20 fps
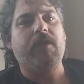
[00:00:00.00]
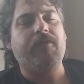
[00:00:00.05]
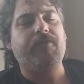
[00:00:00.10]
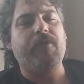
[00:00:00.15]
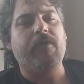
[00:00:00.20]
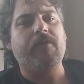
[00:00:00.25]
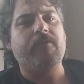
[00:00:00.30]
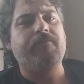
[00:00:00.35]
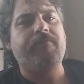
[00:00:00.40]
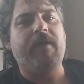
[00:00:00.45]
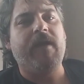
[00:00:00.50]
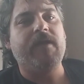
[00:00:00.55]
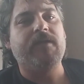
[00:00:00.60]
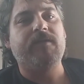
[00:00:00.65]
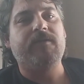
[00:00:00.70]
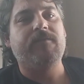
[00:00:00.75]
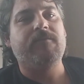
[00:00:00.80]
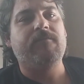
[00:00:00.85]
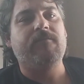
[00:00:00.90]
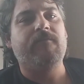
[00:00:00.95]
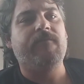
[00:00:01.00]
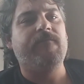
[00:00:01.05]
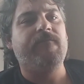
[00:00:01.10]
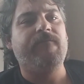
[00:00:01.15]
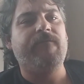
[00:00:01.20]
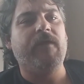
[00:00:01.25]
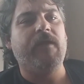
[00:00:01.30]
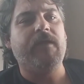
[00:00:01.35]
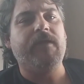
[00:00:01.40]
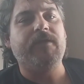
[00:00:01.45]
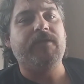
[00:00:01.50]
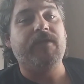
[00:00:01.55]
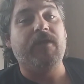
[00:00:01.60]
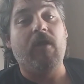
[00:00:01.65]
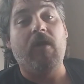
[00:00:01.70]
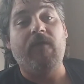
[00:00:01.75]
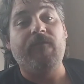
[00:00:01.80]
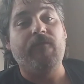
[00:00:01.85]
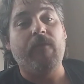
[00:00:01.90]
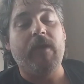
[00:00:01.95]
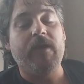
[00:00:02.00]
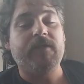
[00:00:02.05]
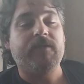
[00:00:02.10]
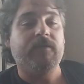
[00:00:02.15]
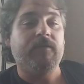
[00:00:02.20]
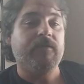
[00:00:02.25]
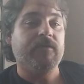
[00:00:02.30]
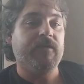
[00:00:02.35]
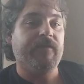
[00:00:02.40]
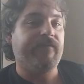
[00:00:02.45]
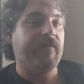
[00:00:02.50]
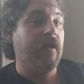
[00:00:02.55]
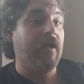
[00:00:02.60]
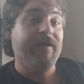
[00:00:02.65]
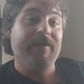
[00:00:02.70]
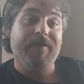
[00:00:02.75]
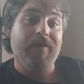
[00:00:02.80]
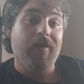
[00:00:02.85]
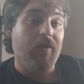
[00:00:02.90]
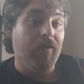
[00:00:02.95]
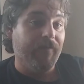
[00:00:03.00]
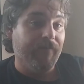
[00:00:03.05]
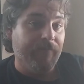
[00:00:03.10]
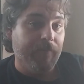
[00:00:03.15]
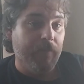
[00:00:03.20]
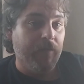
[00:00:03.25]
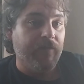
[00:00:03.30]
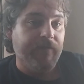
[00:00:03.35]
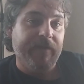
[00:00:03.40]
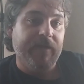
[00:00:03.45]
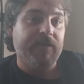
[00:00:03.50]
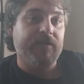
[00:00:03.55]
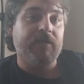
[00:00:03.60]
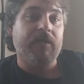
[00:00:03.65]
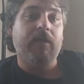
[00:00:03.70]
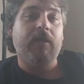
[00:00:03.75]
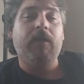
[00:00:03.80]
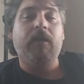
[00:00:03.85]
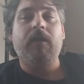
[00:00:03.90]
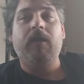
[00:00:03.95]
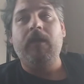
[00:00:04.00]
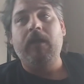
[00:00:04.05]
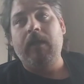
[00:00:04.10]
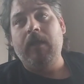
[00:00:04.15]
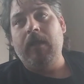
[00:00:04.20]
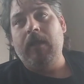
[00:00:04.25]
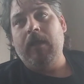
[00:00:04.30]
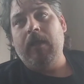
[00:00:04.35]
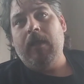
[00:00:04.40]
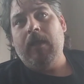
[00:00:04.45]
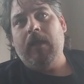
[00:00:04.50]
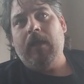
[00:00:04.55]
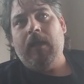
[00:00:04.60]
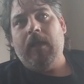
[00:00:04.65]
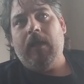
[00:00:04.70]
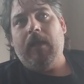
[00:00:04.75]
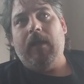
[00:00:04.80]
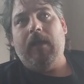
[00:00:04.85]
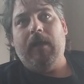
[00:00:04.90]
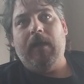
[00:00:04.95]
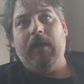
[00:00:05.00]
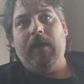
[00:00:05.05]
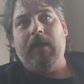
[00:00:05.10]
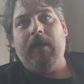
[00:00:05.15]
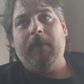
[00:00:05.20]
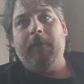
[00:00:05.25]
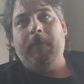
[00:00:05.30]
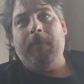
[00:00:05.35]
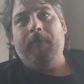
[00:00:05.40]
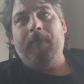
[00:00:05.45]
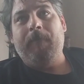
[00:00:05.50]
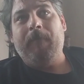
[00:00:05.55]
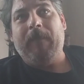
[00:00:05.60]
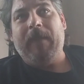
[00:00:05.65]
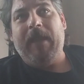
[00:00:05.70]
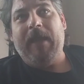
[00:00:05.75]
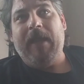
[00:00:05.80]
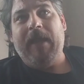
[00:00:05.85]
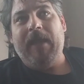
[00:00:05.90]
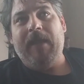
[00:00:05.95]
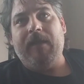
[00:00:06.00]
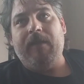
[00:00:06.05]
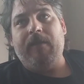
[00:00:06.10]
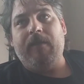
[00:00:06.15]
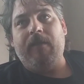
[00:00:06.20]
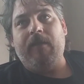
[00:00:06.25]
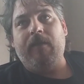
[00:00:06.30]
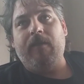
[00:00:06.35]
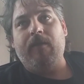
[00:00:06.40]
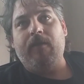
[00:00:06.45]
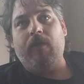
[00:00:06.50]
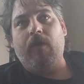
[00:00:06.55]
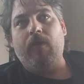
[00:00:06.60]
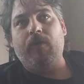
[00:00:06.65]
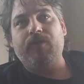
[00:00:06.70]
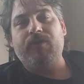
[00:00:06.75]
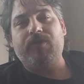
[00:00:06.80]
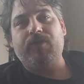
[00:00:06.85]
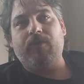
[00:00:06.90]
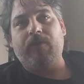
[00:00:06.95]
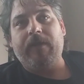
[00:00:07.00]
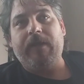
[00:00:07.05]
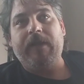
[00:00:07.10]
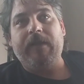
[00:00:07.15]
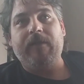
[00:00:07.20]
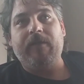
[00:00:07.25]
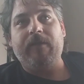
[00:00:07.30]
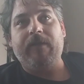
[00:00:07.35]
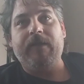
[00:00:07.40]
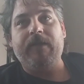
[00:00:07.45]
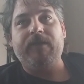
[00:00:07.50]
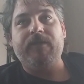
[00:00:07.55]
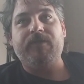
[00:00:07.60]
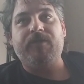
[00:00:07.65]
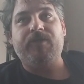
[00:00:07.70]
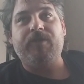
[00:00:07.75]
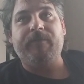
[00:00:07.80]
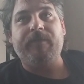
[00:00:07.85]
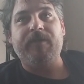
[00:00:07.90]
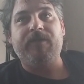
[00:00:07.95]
know, best villains in all of Westerns, if not in all of movies. Uh, and the whole story here is Jimmy